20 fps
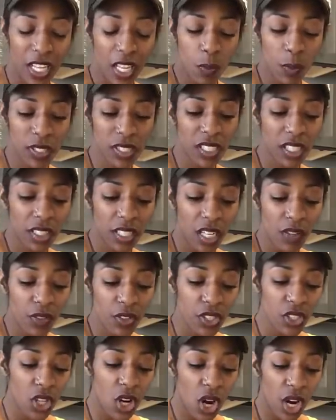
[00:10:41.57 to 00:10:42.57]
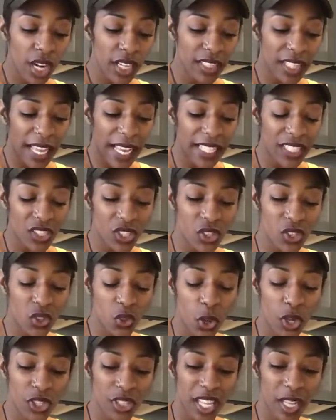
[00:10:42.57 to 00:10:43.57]
What's the lovers card and the ace of
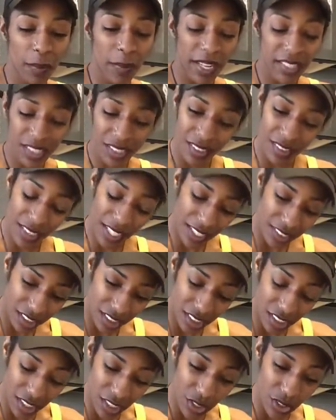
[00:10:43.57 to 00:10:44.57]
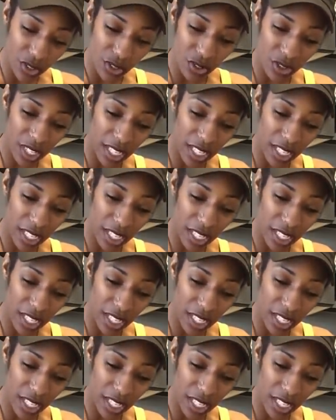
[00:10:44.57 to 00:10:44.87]
swords? Like, man, just like chill.